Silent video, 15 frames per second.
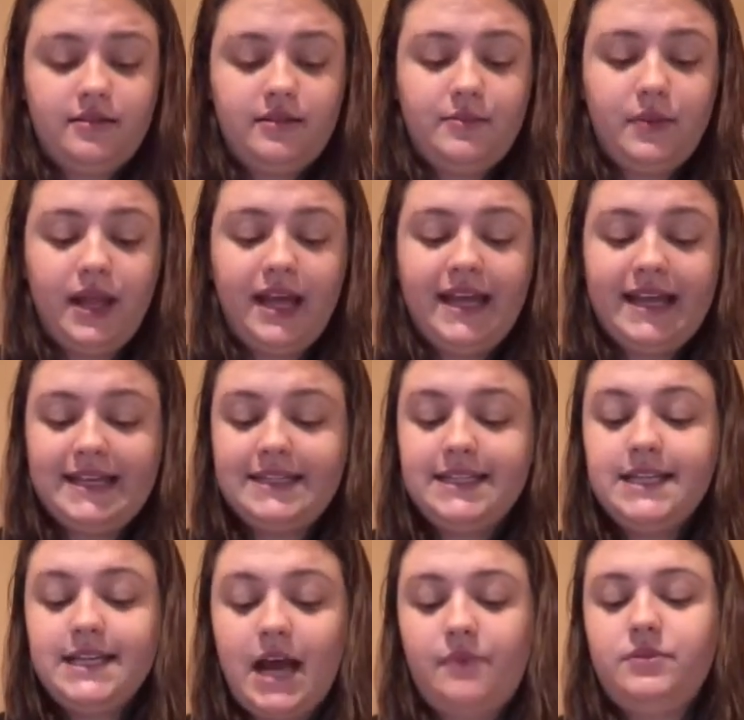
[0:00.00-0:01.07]
The play is
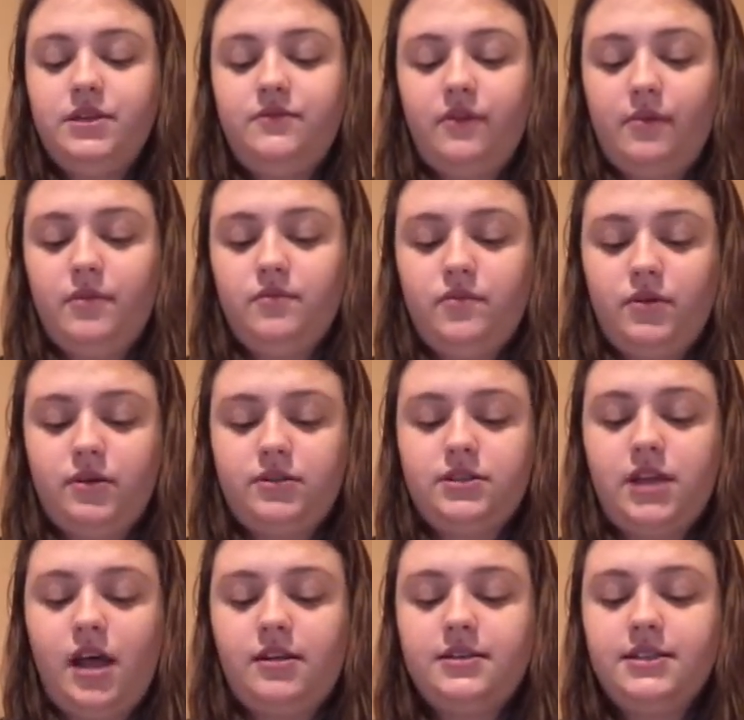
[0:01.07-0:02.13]
adapted from a book,
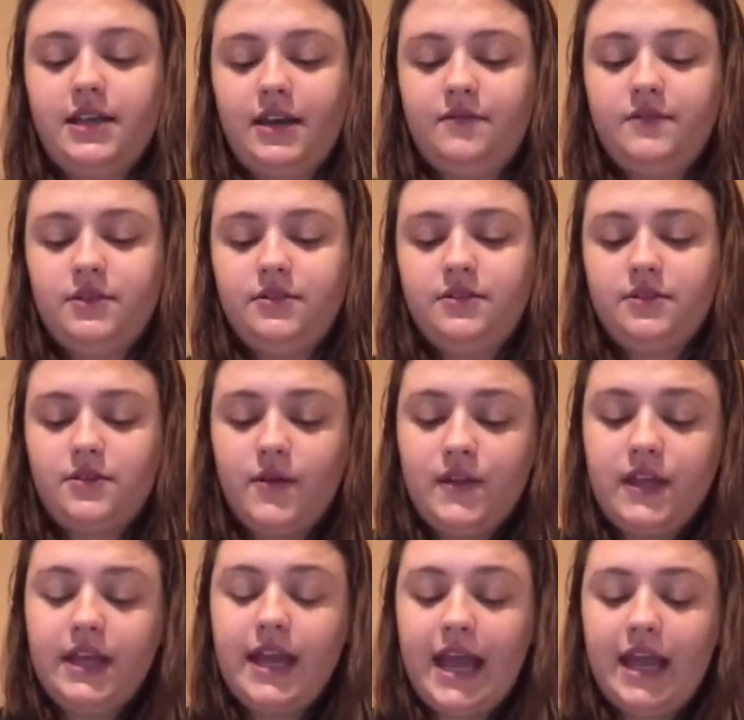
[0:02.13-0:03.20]
Sala's Gift, so I
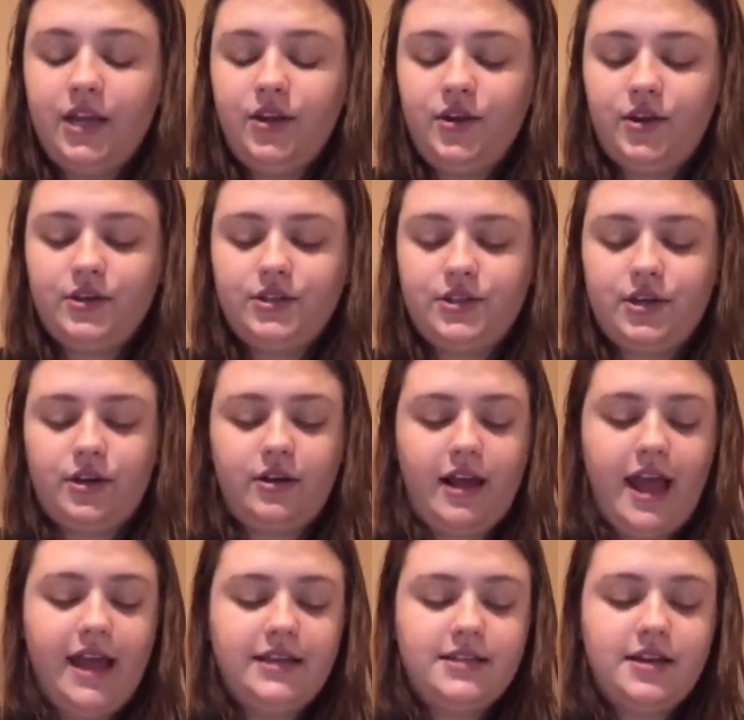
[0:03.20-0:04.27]
think Anne Kirshner
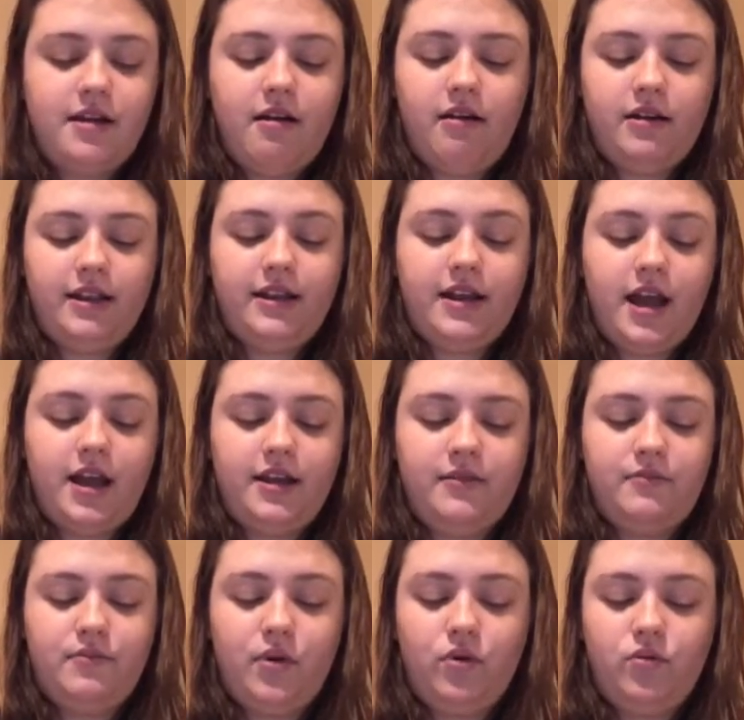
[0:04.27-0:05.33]
and Arlene Hutton
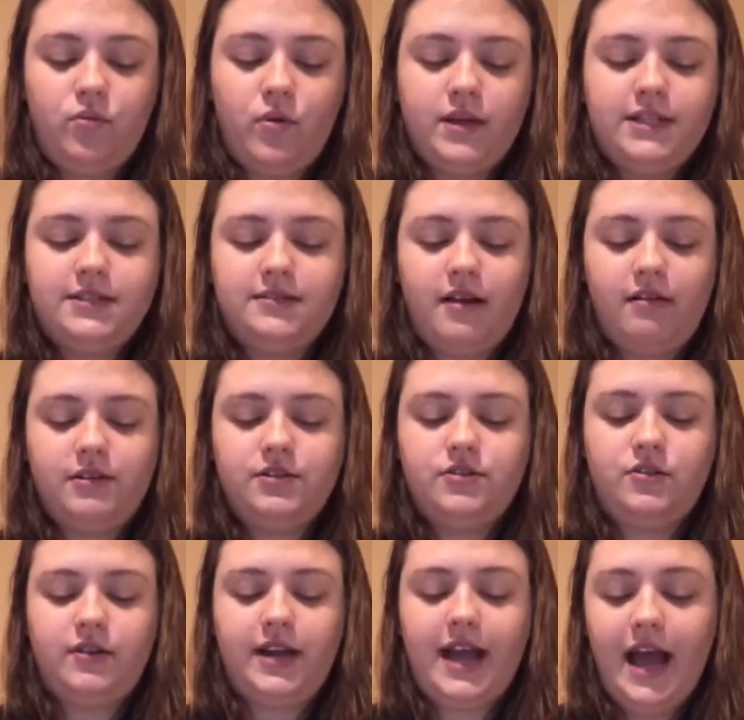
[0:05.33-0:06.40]
both wanted Sala's
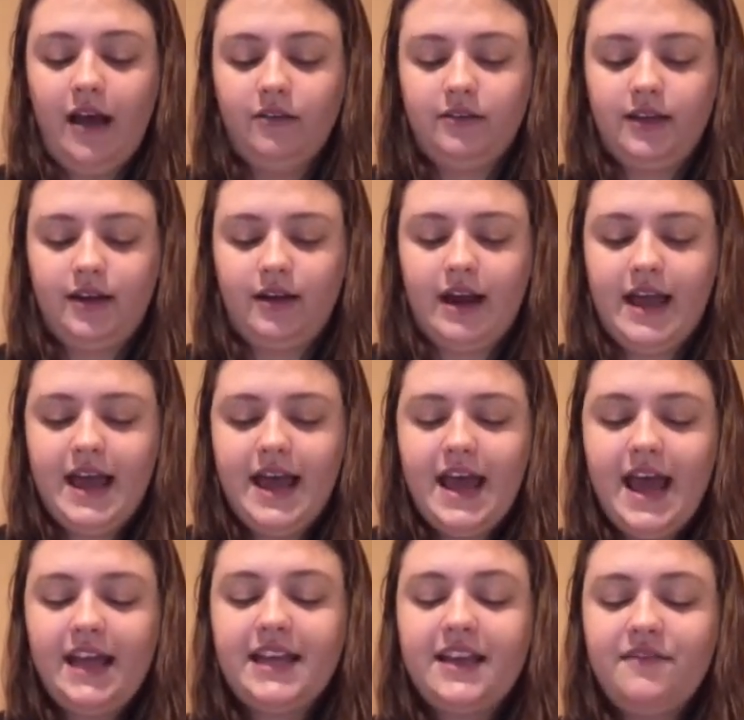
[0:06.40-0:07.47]
story out there
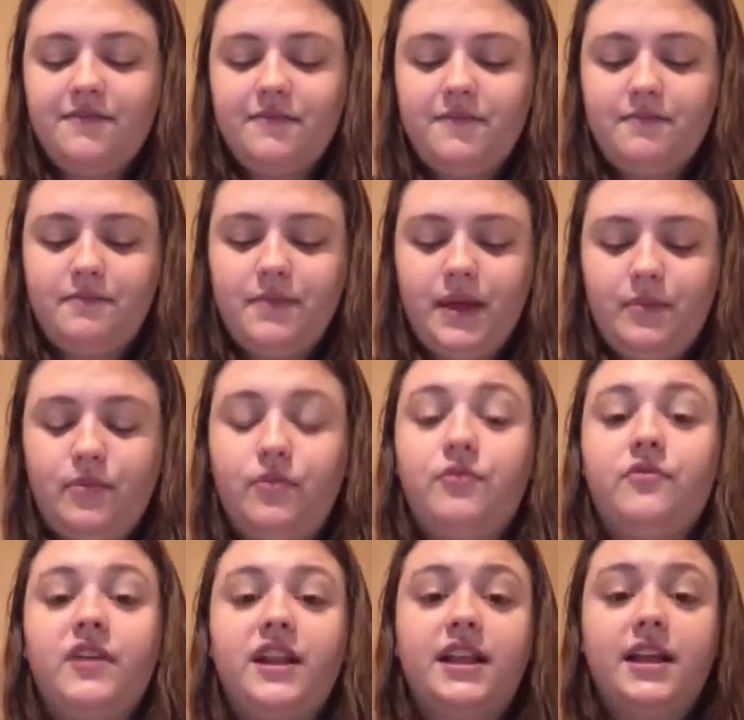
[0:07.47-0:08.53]
and give people a
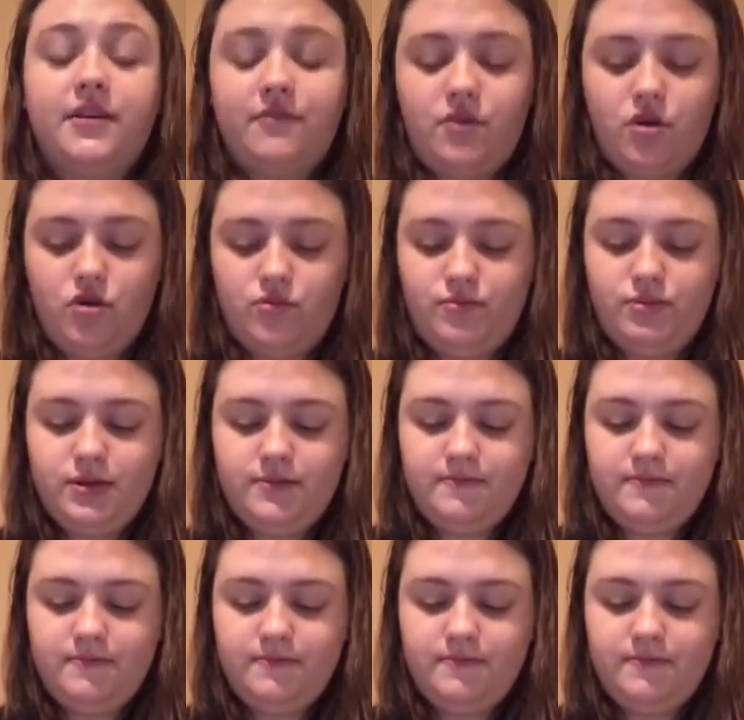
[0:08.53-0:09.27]
feeling of hope.